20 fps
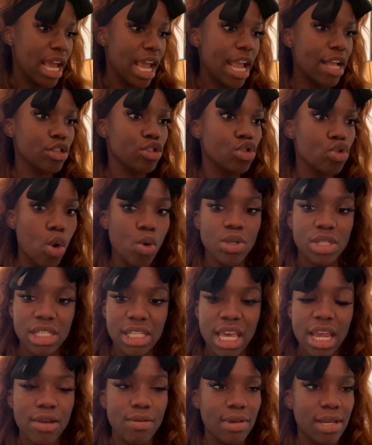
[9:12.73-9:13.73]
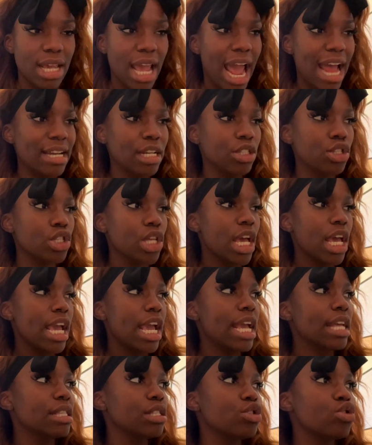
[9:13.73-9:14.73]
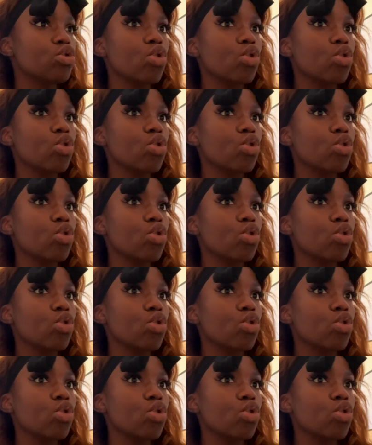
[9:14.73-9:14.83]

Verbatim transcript: It's so scary, and it's, it's